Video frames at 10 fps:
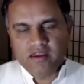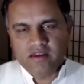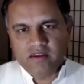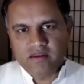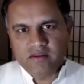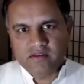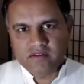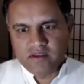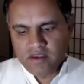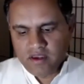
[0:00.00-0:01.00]

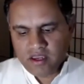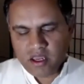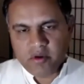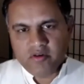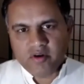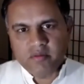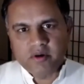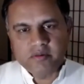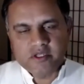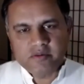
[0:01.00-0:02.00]
is coming from
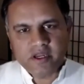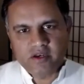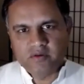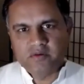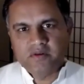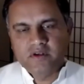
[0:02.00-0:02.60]
a perspective